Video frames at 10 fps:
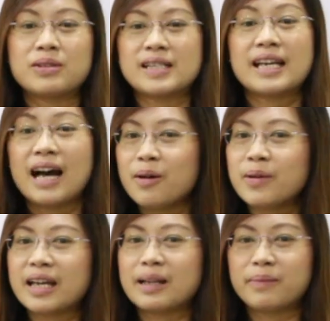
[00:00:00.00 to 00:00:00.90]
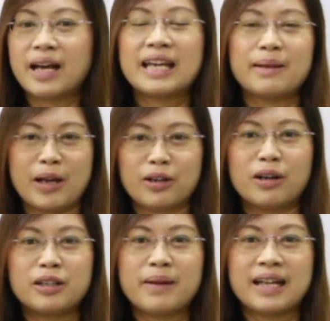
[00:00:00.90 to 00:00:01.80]
to see how we can apply the
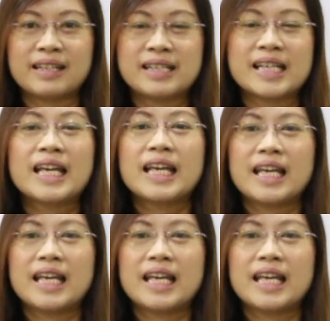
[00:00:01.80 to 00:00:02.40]
Macdonald methods